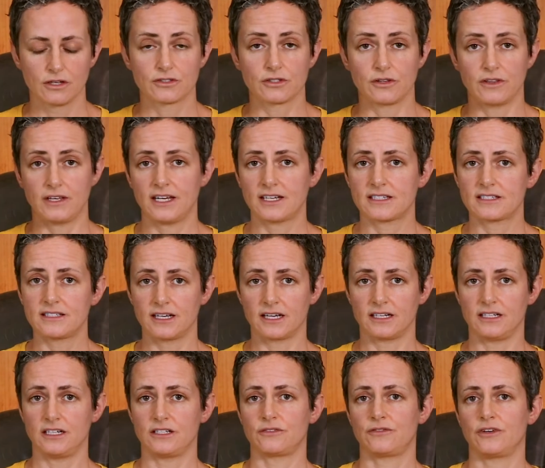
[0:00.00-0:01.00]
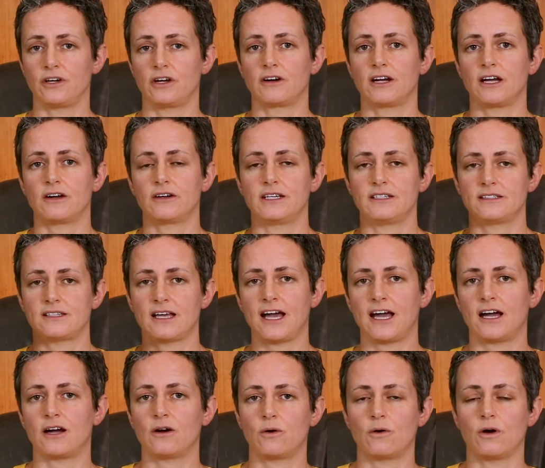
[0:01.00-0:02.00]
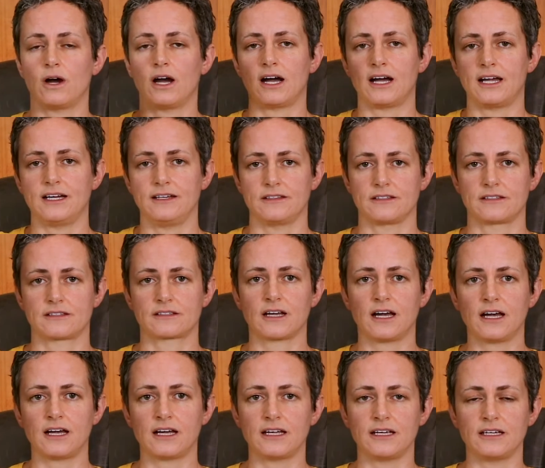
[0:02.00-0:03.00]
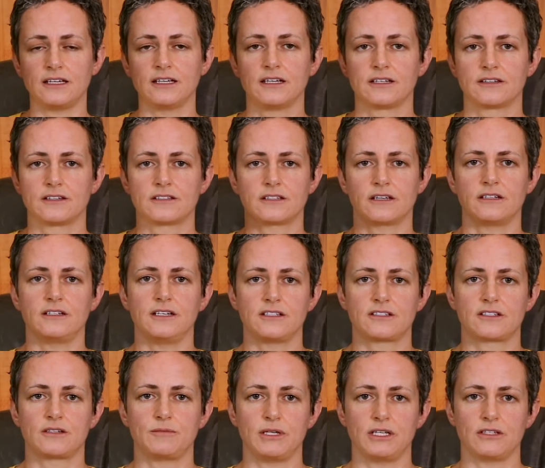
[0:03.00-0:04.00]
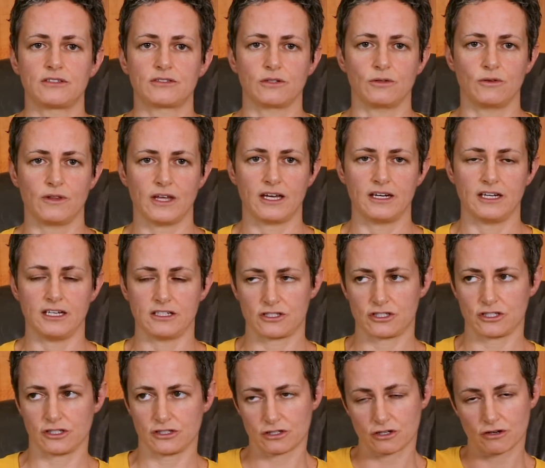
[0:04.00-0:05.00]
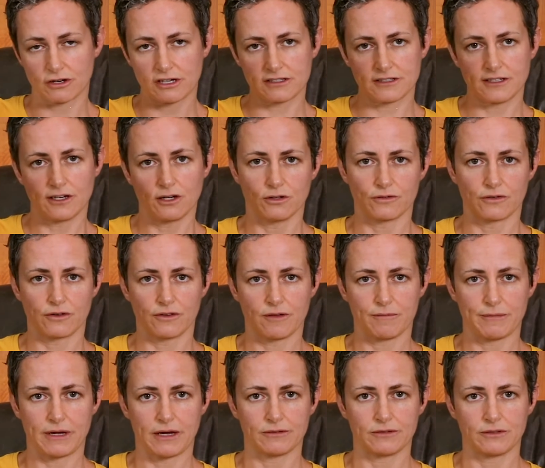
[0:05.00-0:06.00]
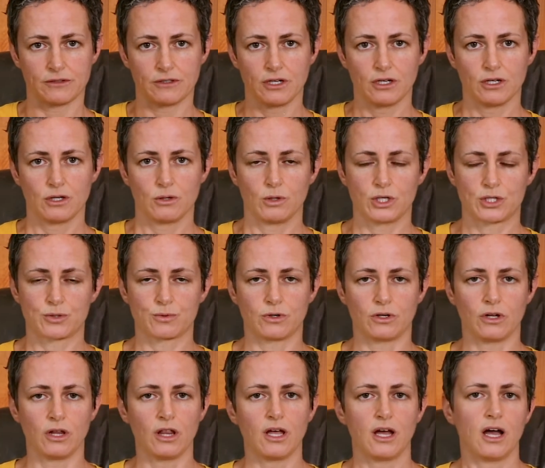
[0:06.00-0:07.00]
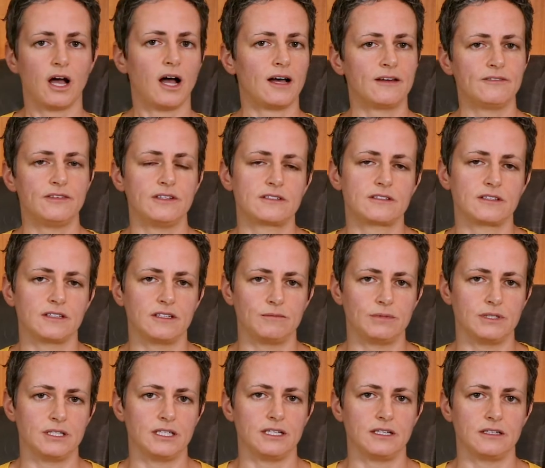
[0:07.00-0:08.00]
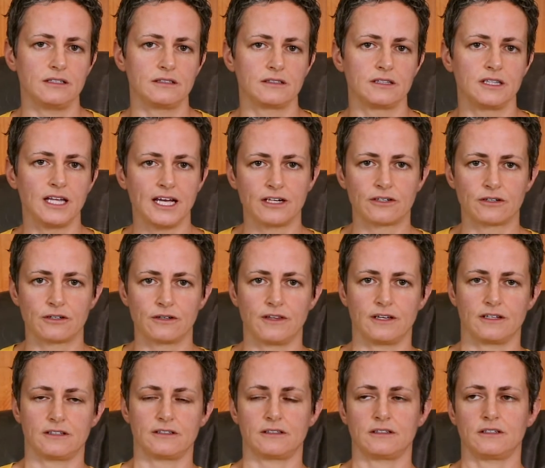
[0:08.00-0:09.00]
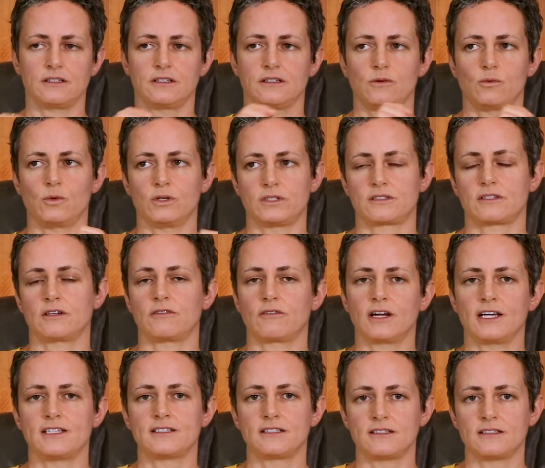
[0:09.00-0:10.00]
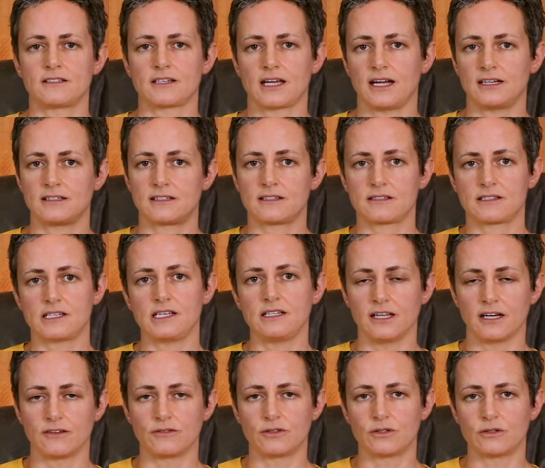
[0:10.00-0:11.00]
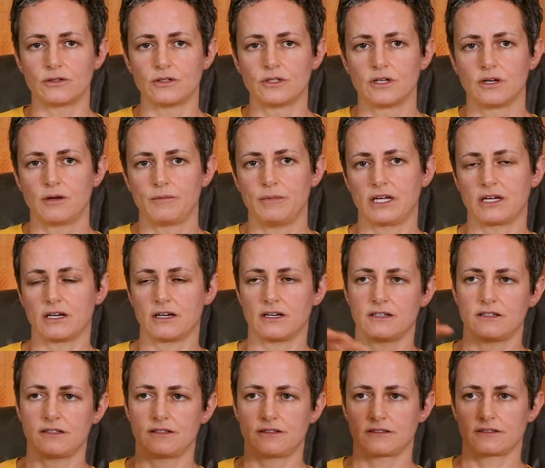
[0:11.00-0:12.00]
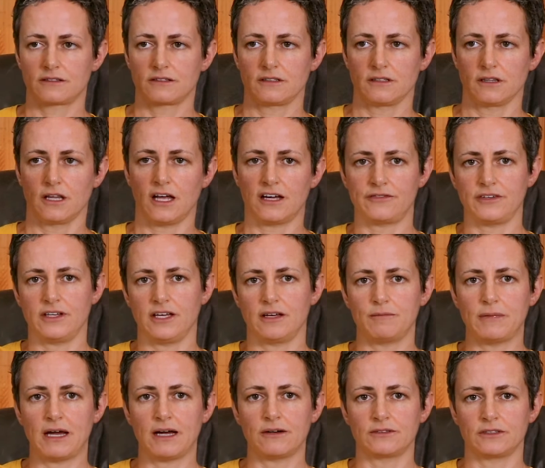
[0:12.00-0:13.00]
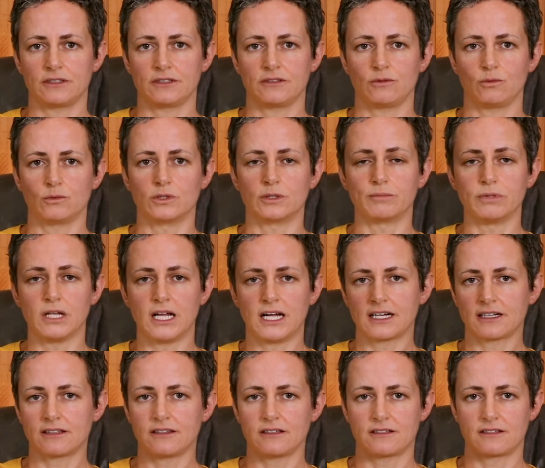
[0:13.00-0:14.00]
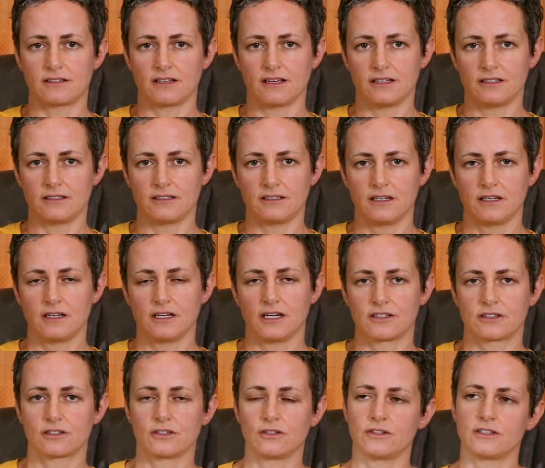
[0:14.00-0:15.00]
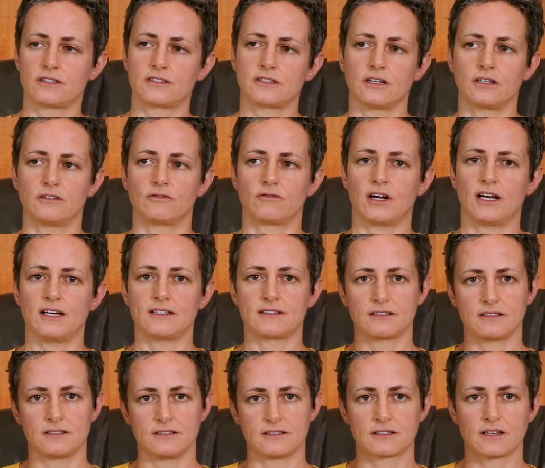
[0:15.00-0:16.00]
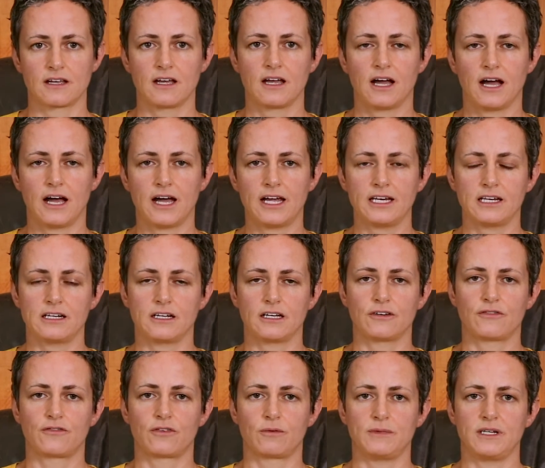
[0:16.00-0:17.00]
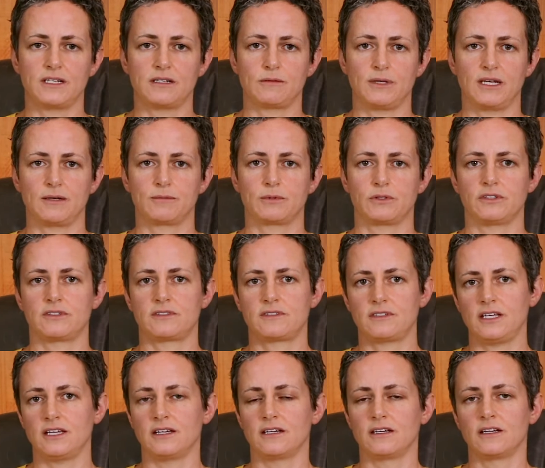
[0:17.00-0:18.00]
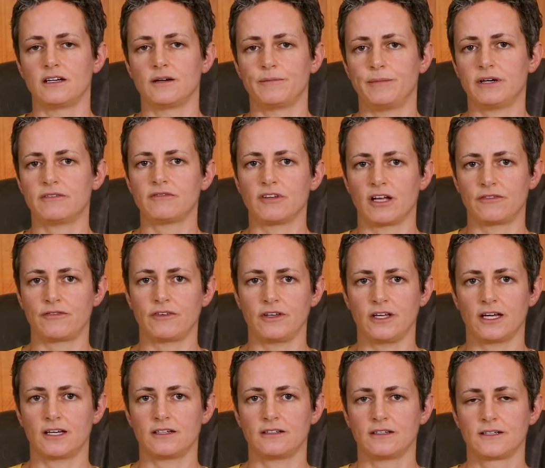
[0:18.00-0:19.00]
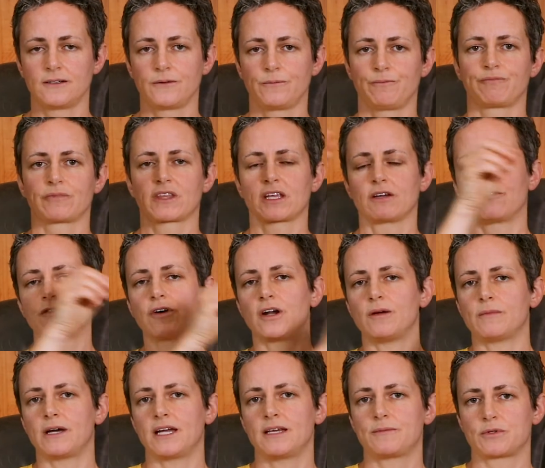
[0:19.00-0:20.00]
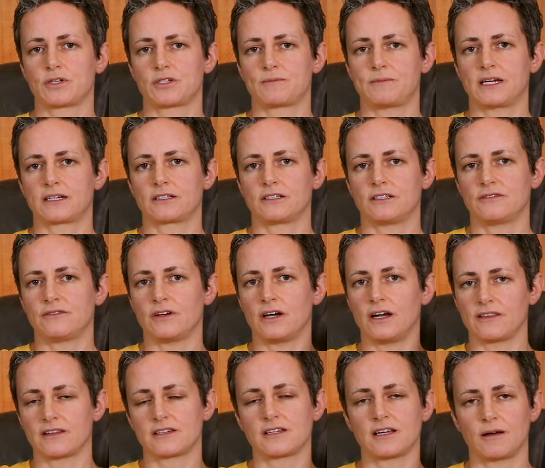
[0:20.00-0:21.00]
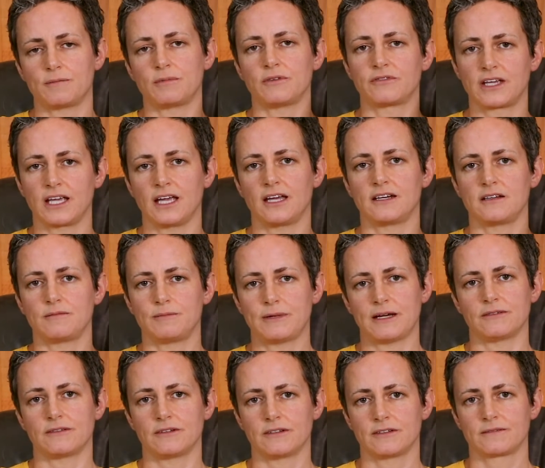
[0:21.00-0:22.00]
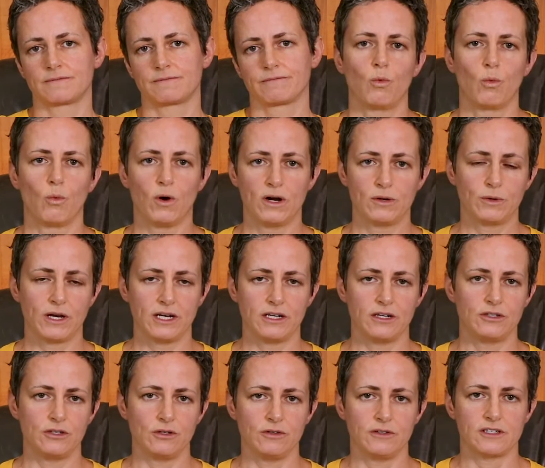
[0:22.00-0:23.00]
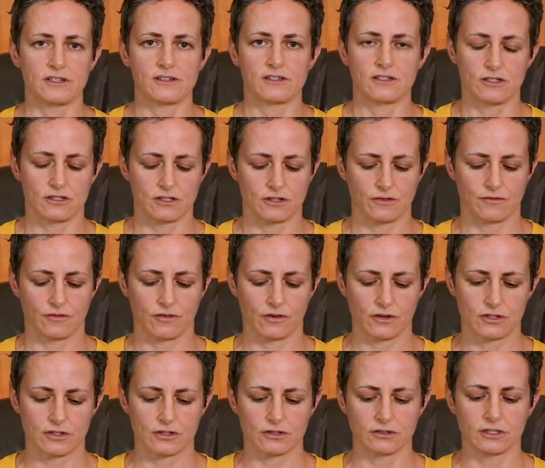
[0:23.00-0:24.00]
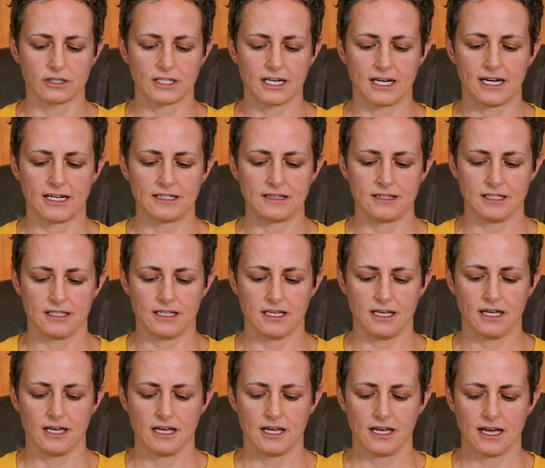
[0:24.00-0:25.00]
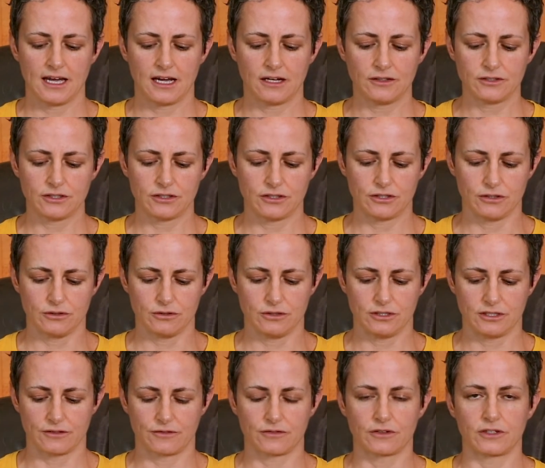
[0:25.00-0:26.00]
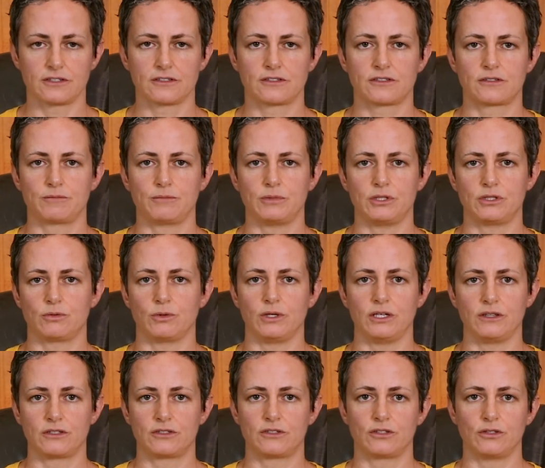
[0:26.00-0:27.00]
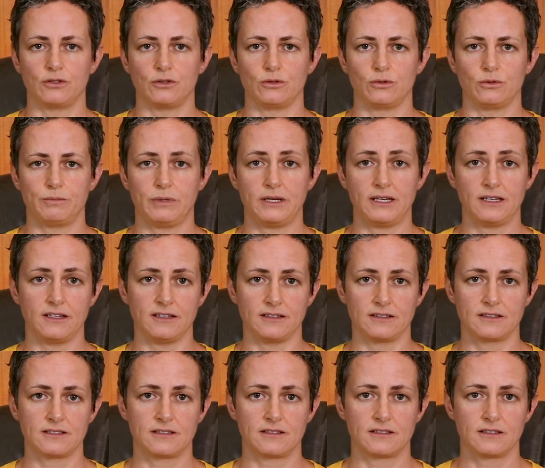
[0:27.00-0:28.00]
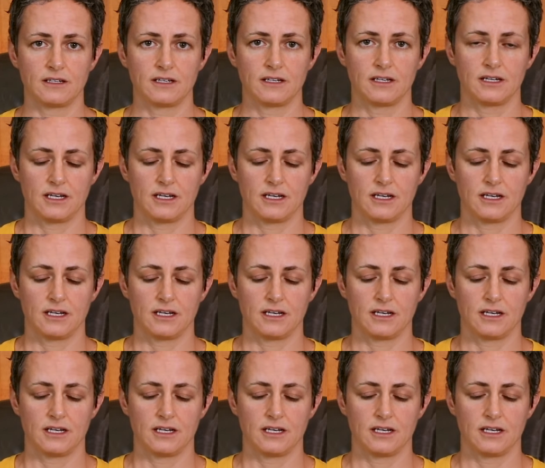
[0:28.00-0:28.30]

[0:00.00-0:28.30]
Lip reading: So the next thing I need to figure out is how high in the sky the sun needs to be so that it's just cresting over the mountain, which will obviously be later than what sunrise is at sea level because Lafayette Mountain will block the sun until the sun rises high enough for me to be able to see it above Lafayette from my perspective on the top of Cannon Mountain. One way to do this is to first look at the altitude difference between the two pins.